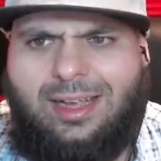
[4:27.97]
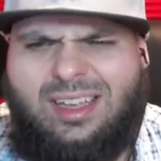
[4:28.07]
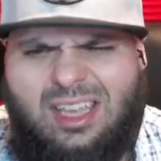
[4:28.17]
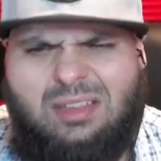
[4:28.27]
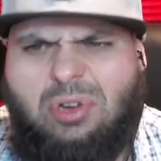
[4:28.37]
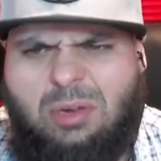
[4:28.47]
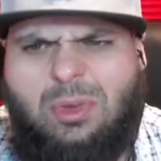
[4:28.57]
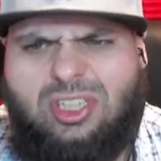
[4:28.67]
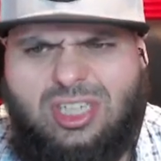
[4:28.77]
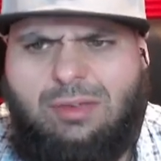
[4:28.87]
Keep pretty
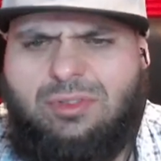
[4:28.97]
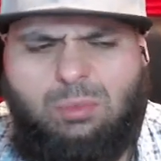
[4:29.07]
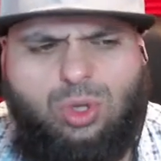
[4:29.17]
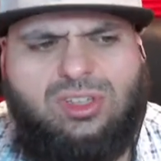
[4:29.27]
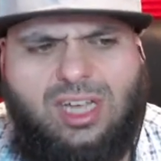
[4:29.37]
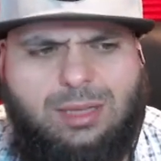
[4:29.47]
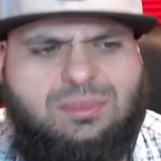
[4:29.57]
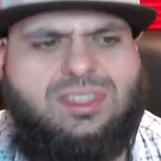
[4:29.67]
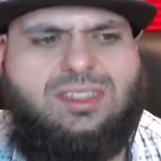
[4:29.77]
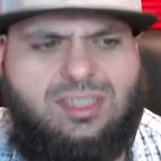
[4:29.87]
much having more
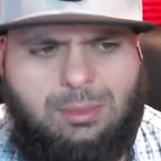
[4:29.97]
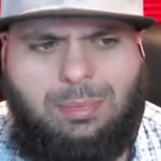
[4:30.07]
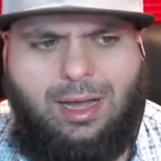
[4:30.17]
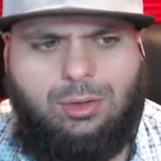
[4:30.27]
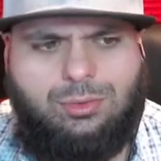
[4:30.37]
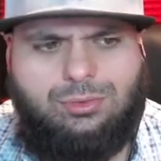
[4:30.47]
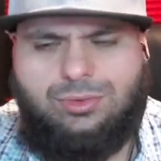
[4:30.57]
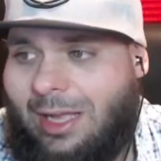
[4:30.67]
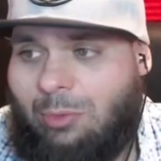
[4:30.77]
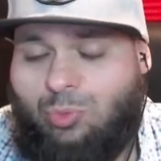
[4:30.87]
times into the
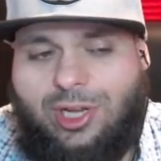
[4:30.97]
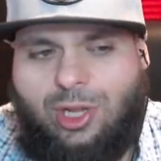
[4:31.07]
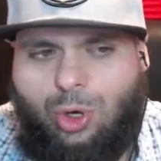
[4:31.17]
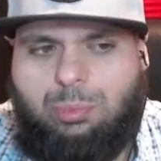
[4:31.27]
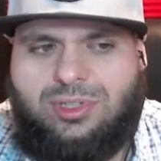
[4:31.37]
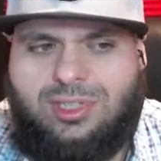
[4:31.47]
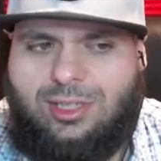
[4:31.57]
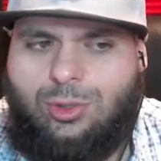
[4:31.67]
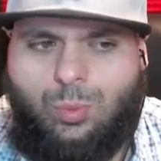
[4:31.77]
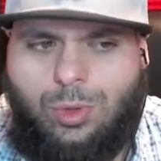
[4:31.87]
battles. I'm really hoping
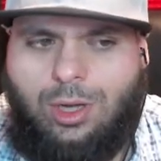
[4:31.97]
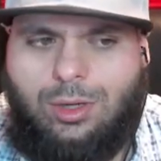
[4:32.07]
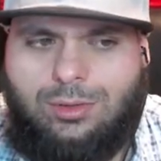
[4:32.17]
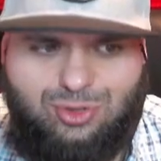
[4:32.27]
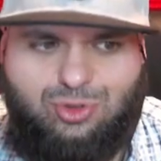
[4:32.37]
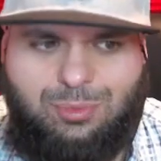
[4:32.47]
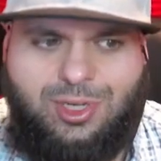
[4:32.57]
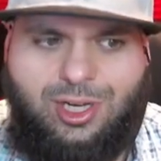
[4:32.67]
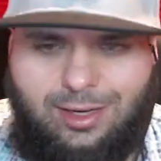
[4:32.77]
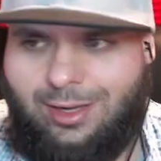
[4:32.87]
that the world is
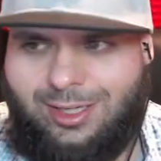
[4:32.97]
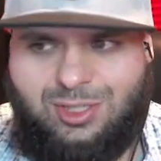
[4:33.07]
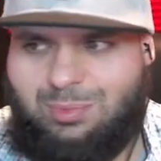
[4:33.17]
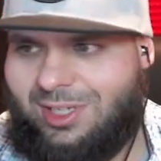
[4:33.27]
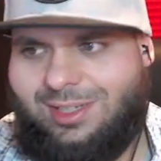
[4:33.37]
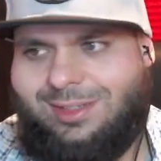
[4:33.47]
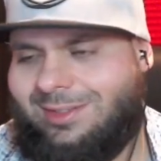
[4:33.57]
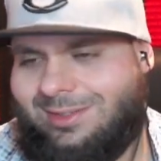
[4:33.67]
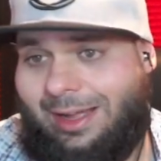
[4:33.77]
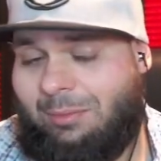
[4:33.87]
extremely large,
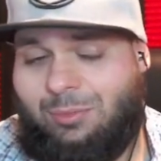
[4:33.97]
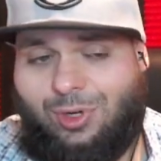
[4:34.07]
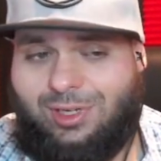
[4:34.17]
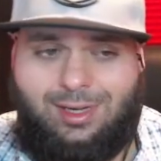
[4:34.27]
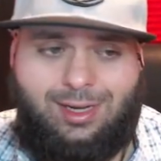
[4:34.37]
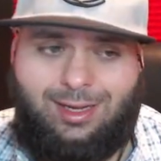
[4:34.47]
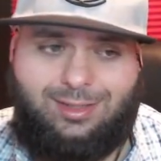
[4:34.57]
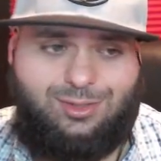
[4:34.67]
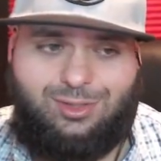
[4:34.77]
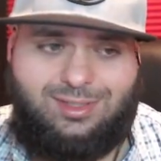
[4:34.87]
because I'm not gonna lie, as
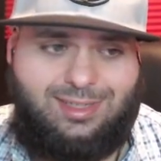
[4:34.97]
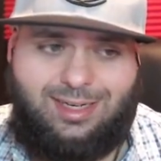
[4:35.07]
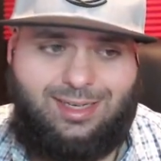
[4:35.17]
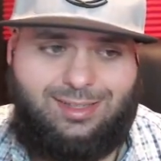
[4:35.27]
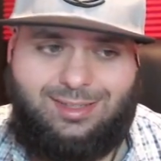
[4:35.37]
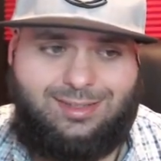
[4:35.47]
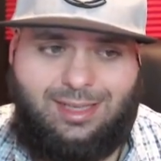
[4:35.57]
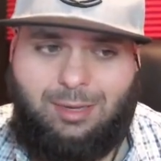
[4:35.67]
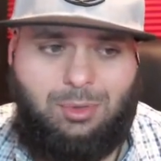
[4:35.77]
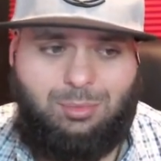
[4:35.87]
soon as I get this
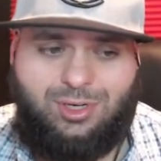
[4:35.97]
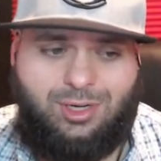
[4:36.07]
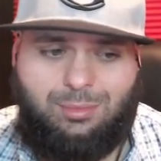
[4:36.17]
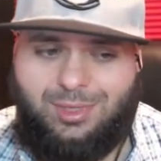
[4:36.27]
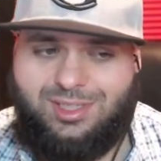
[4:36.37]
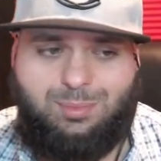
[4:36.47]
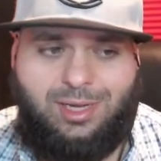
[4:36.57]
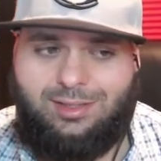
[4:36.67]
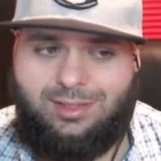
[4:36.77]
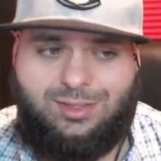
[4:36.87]
game, I'm gonna be
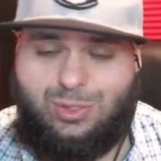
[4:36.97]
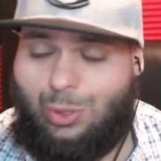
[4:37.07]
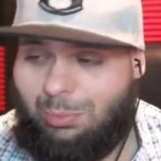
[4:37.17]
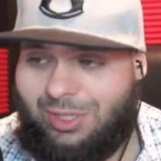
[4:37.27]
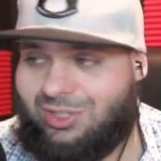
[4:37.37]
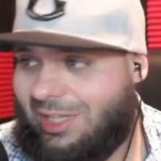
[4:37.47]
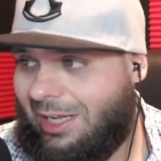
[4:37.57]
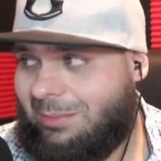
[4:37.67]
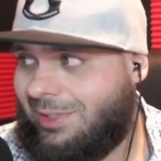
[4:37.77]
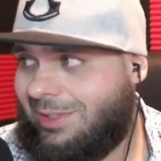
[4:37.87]
spending so much
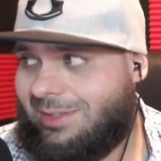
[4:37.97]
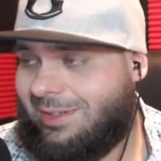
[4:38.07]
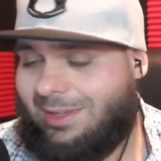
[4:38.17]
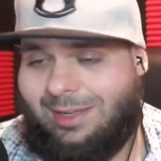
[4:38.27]
time in this.